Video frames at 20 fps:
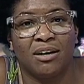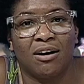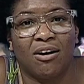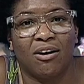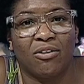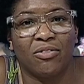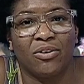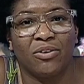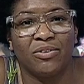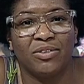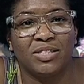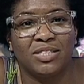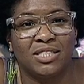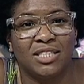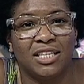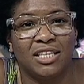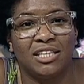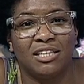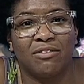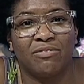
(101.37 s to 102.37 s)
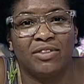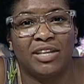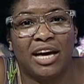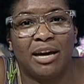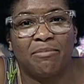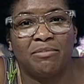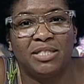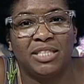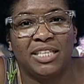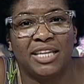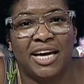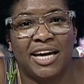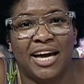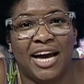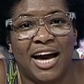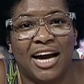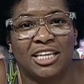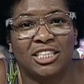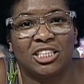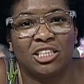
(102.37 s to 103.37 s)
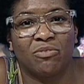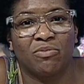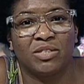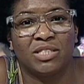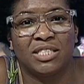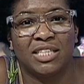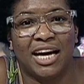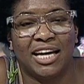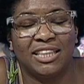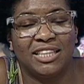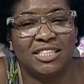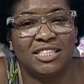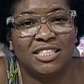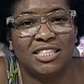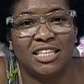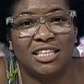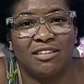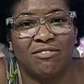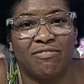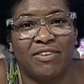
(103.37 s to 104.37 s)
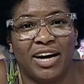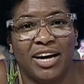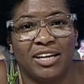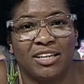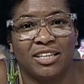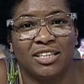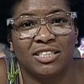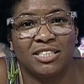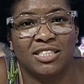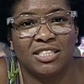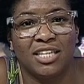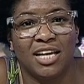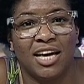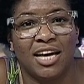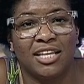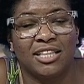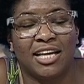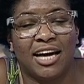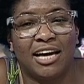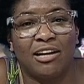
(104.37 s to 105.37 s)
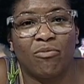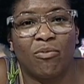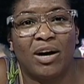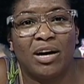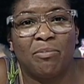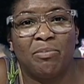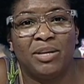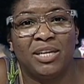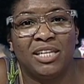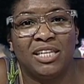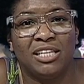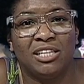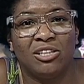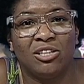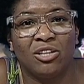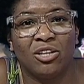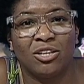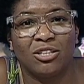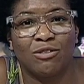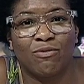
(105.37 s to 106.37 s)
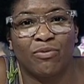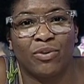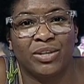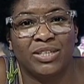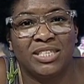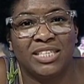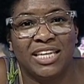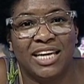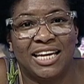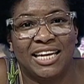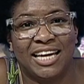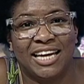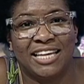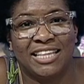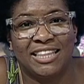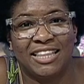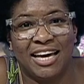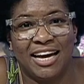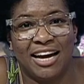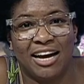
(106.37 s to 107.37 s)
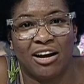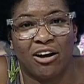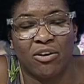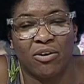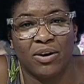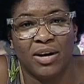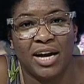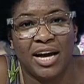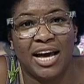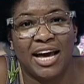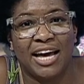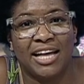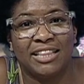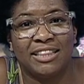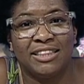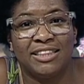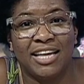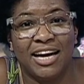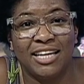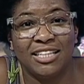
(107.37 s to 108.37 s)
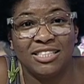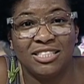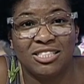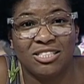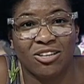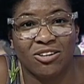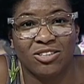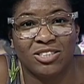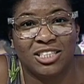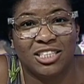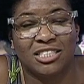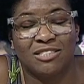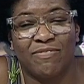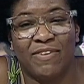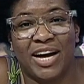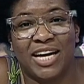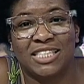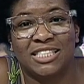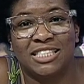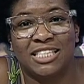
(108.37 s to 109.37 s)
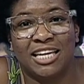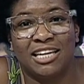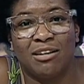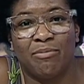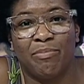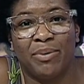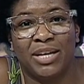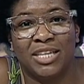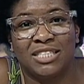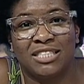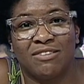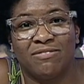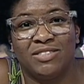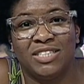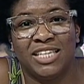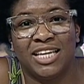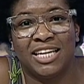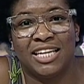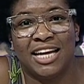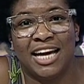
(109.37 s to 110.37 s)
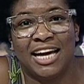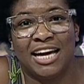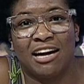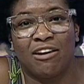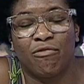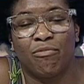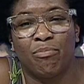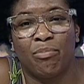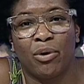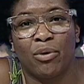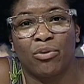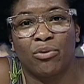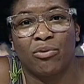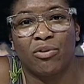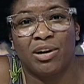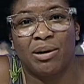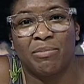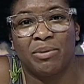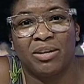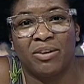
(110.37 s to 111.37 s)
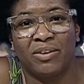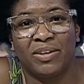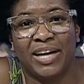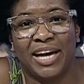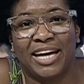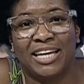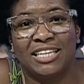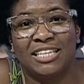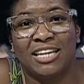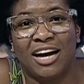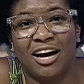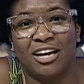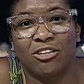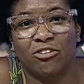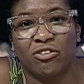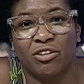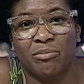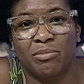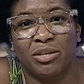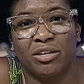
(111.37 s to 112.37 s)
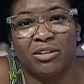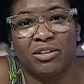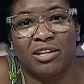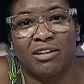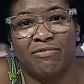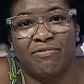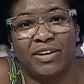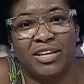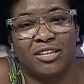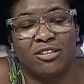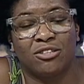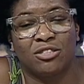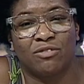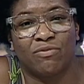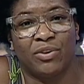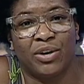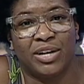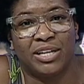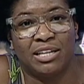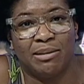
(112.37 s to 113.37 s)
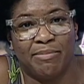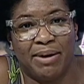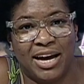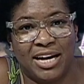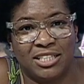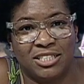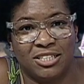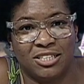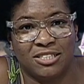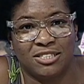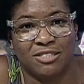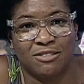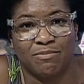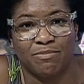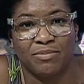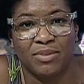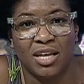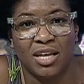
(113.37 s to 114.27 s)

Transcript: Although the scene of the MTA action was not the scene of violence, the NYPD looked for DNA there and then search its vast database of DNA of both criminal and non criminal offenders for any matches.